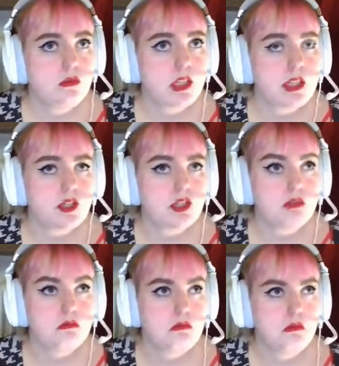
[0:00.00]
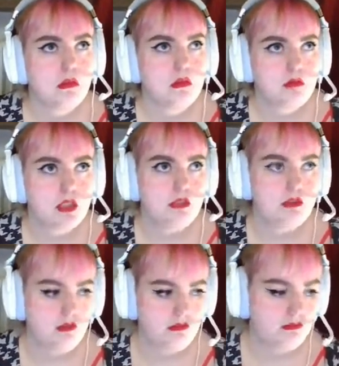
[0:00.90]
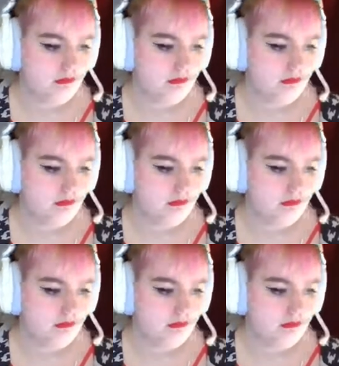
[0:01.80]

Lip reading: election. I don't know,